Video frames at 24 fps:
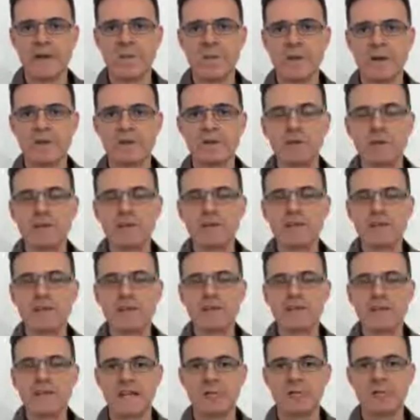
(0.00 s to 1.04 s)
Most of the
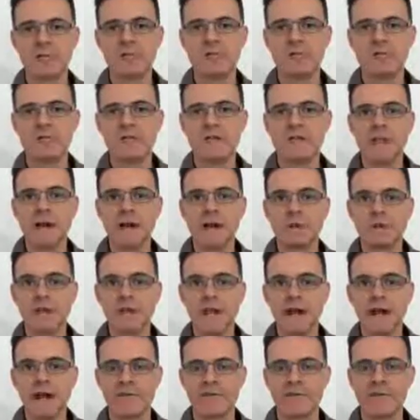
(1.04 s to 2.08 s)
things that we do in our
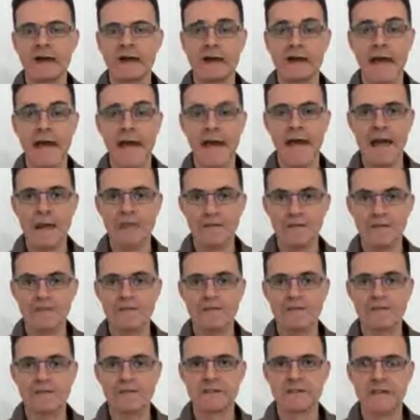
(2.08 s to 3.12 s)
life are
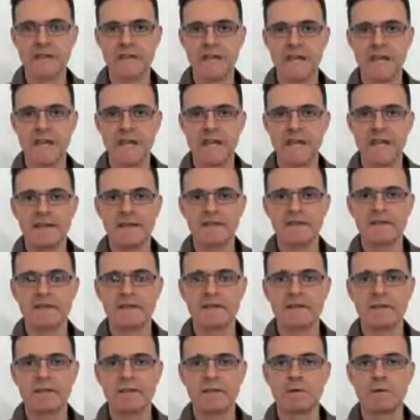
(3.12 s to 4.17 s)
habits, and
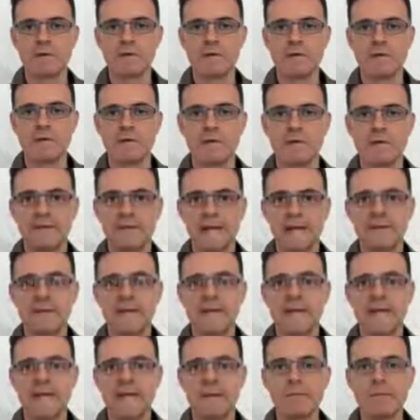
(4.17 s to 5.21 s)
they
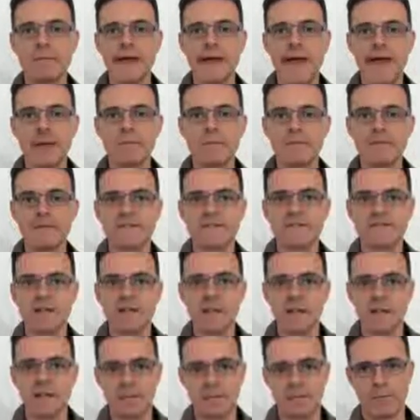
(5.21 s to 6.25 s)
became habits
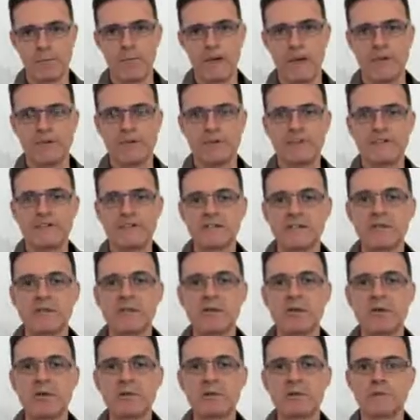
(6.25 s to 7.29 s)
by this
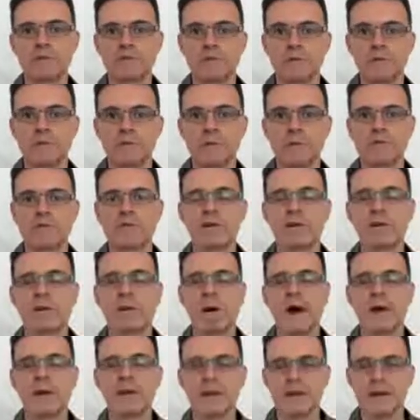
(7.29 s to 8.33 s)
process of
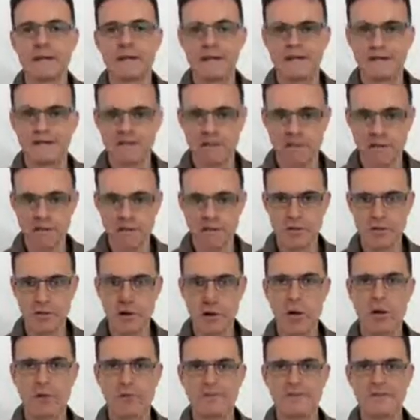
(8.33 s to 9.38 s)
acquiring a certain
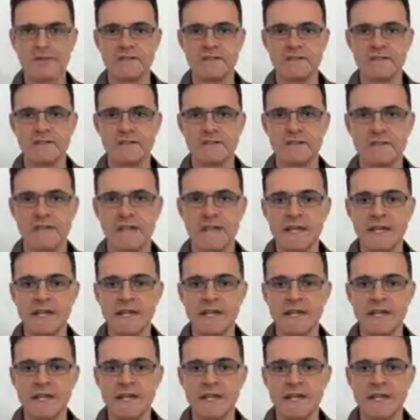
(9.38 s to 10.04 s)
competency.